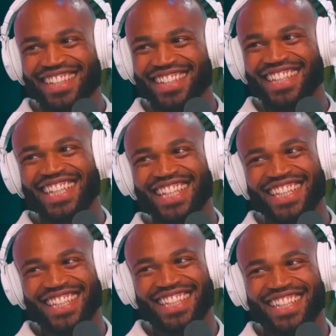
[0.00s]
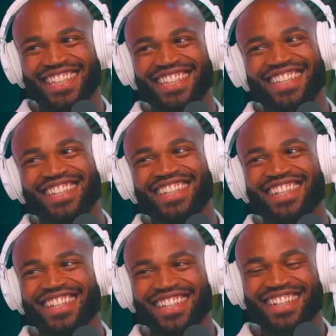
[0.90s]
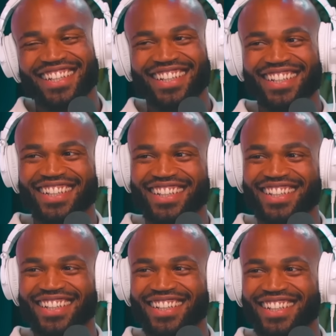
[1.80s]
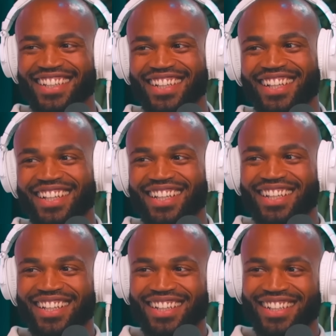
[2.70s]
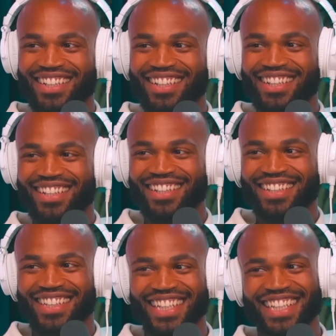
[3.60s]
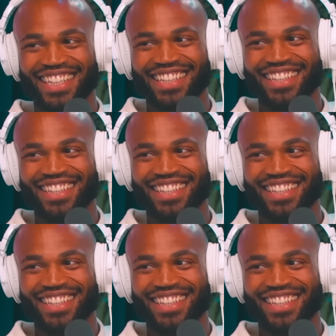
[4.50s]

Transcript: (not speaking)